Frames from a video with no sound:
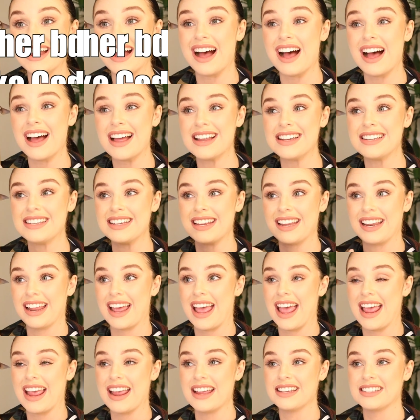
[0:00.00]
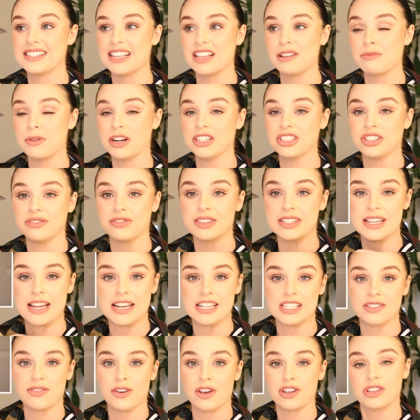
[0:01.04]
I did a celebration for
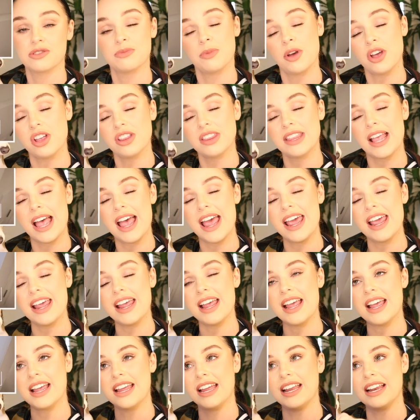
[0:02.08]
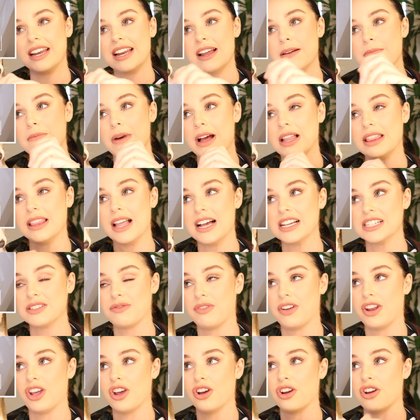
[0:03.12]
Cedar's first birthday in my last
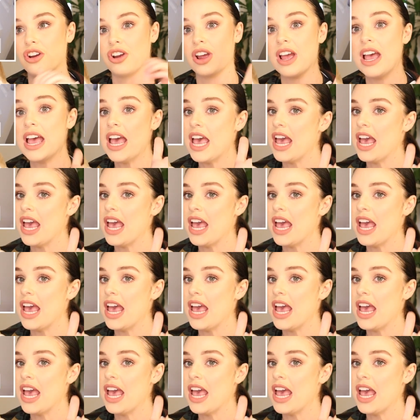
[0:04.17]
video.